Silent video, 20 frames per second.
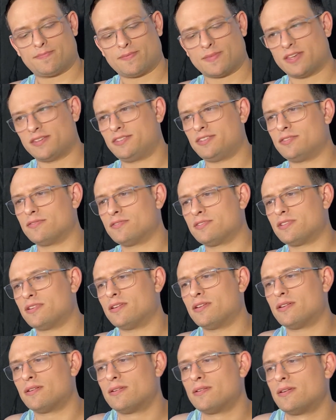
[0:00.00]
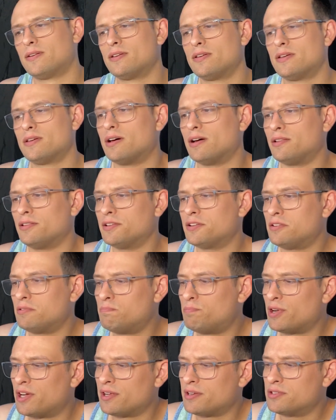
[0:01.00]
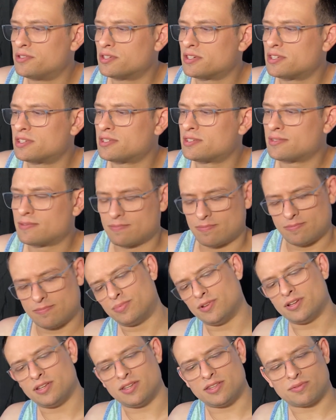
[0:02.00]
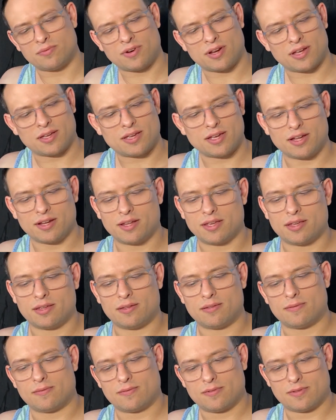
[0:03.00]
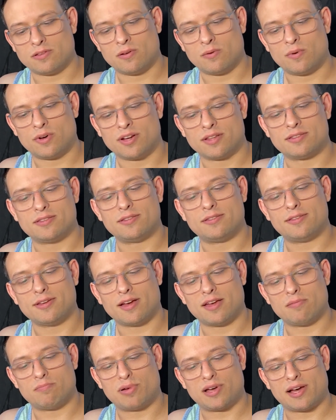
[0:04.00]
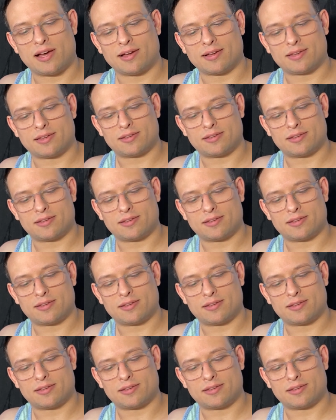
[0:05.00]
I see there's a little bud just beneath where I cut it. Don't want it to die back.